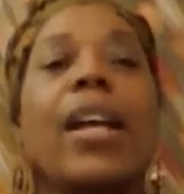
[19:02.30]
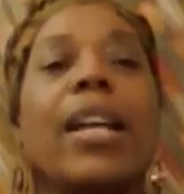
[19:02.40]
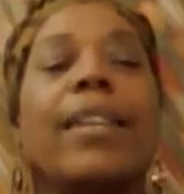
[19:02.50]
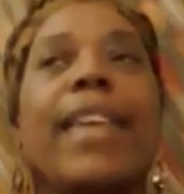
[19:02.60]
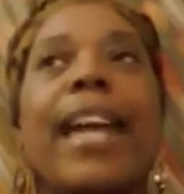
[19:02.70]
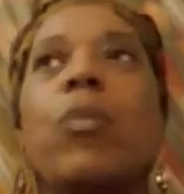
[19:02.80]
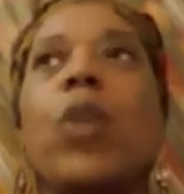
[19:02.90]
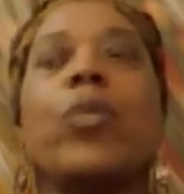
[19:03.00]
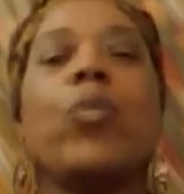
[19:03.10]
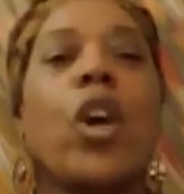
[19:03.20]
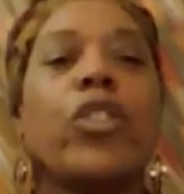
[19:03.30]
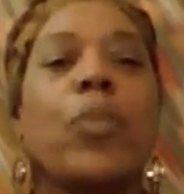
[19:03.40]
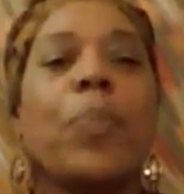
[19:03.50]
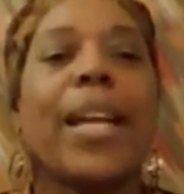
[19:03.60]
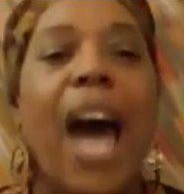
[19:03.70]
And they wasn't
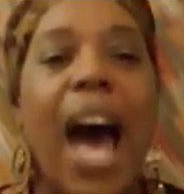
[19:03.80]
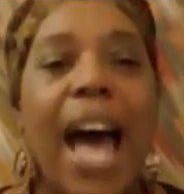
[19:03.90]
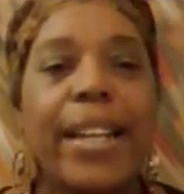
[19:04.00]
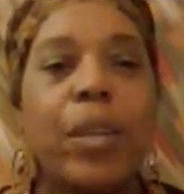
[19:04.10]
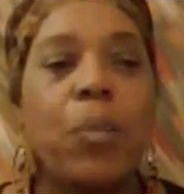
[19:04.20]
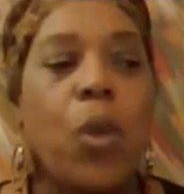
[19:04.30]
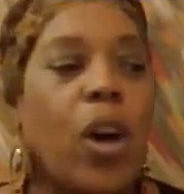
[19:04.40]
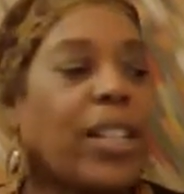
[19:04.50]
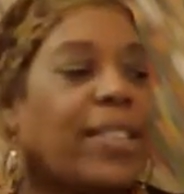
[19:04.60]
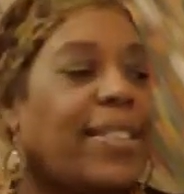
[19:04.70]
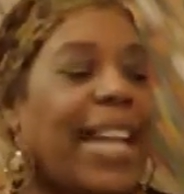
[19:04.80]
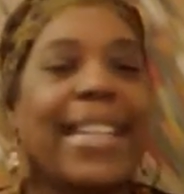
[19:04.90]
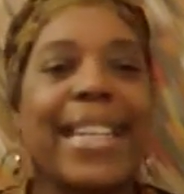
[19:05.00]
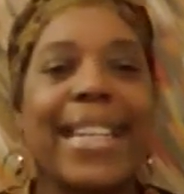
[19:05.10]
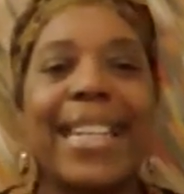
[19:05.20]
worshiping God anymore because
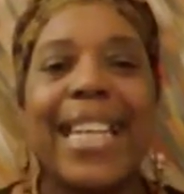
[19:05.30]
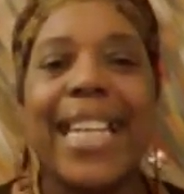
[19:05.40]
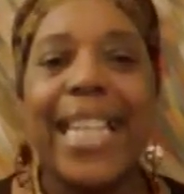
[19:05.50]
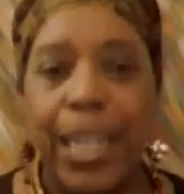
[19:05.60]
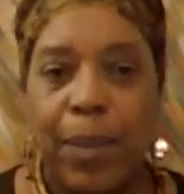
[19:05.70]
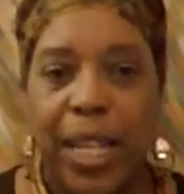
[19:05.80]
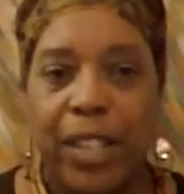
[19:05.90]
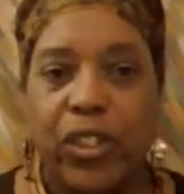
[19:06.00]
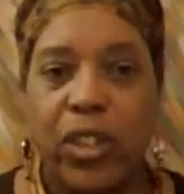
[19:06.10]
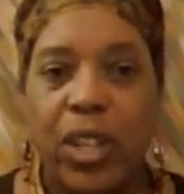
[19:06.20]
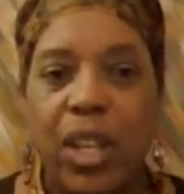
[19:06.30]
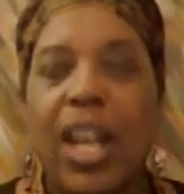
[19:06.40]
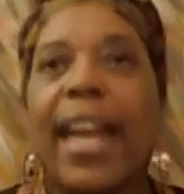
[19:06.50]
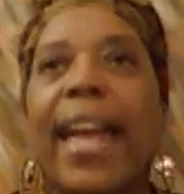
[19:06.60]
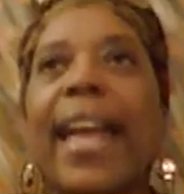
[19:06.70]
they needed an image
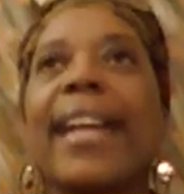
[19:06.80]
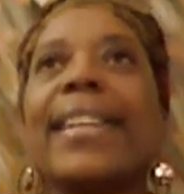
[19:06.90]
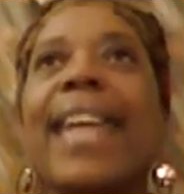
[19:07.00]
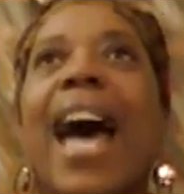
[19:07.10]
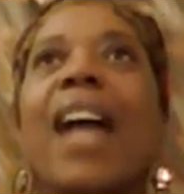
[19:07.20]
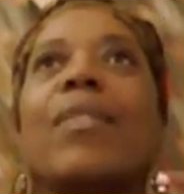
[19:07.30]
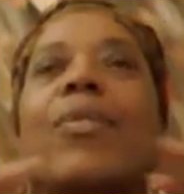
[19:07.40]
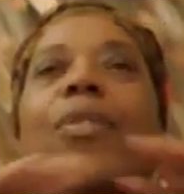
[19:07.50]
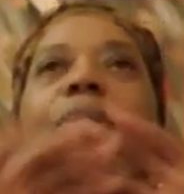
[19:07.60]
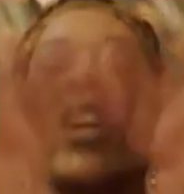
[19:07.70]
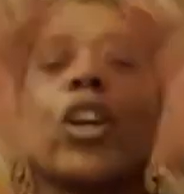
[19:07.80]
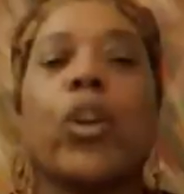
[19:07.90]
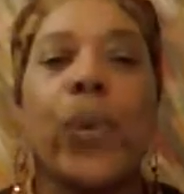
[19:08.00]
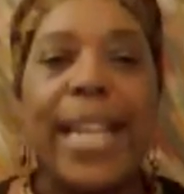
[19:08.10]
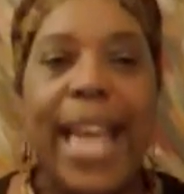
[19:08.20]
and not the
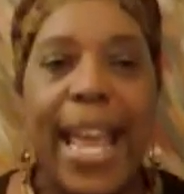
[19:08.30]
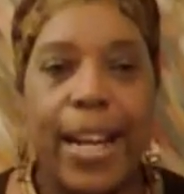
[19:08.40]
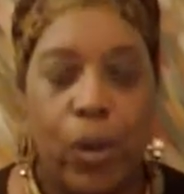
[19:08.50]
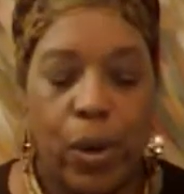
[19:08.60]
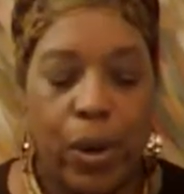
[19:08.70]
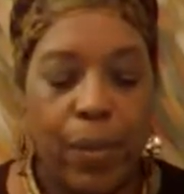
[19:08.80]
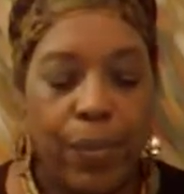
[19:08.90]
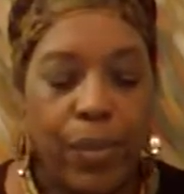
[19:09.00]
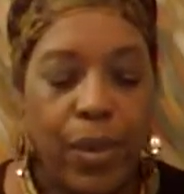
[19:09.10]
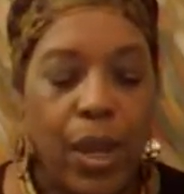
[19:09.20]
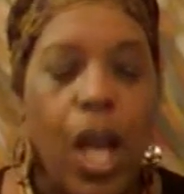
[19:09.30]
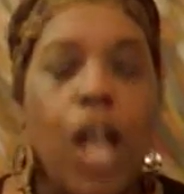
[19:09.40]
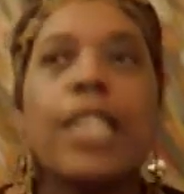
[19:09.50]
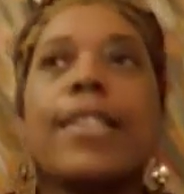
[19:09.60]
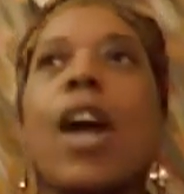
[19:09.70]
creator.
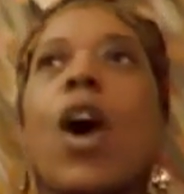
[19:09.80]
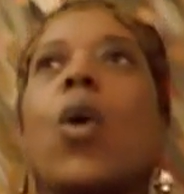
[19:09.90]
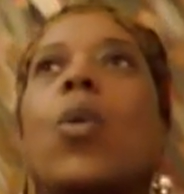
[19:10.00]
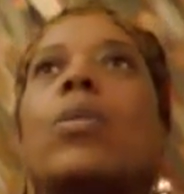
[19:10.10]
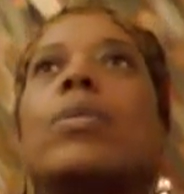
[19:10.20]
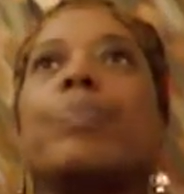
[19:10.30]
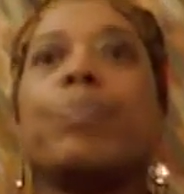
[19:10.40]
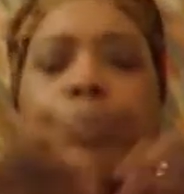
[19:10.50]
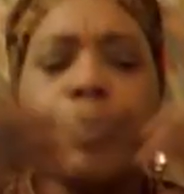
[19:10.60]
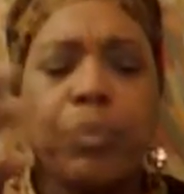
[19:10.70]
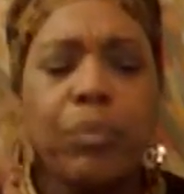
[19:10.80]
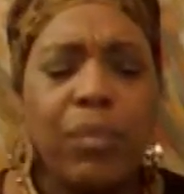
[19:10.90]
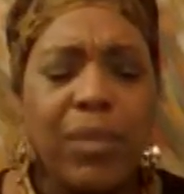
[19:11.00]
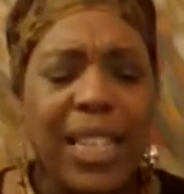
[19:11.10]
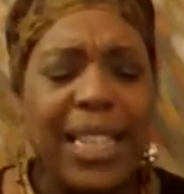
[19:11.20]
So
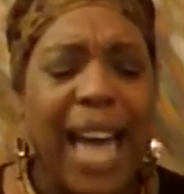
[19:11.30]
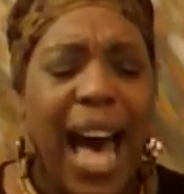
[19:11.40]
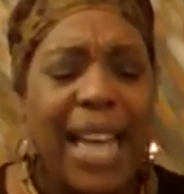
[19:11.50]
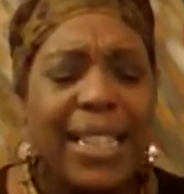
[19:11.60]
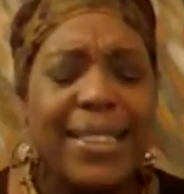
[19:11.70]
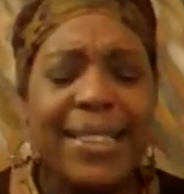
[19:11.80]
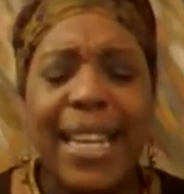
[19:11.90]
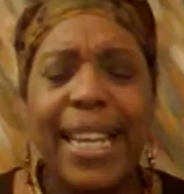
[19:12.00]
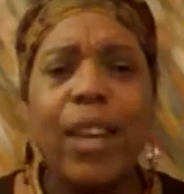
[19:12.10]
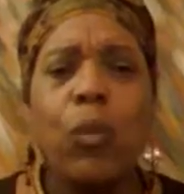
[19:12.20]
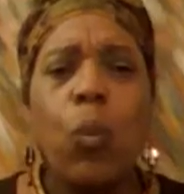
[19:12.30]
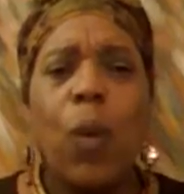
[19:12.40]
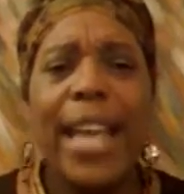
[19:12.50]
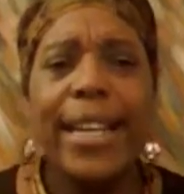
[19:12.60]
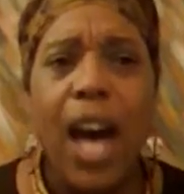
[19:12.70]
God is saying,
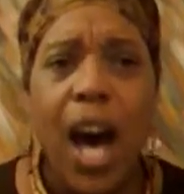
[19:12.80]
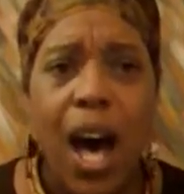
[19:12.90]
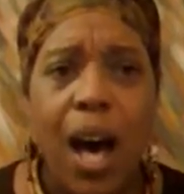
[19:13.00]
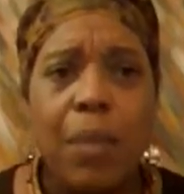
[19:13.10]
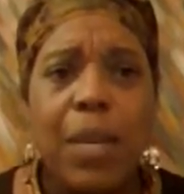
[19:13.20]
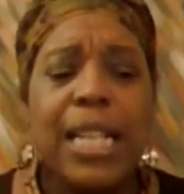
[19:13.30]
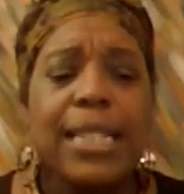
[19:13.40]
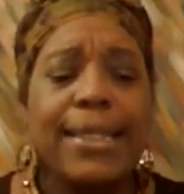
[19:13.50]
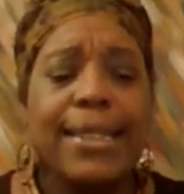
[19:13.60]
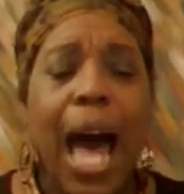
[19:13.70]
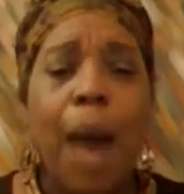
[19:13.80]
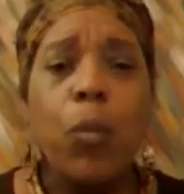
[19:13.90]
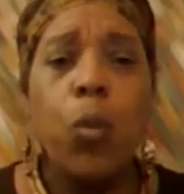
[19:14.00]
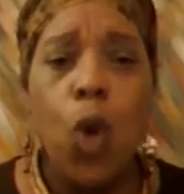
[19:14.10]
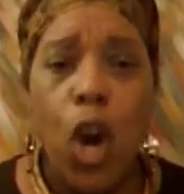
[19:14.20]
wake up.
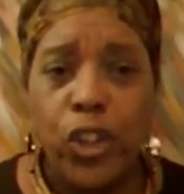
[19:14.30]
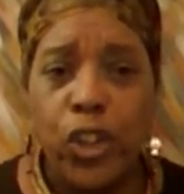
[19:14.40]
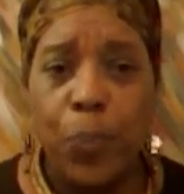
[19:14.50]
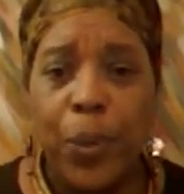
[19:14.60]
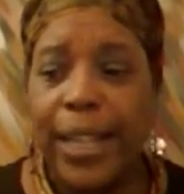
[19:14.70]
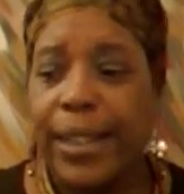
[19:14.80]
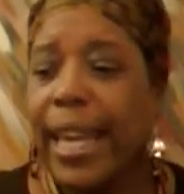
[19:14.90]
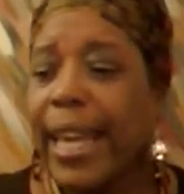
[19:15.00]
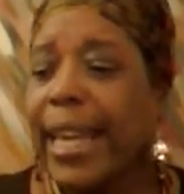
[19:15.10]
Stop worshiping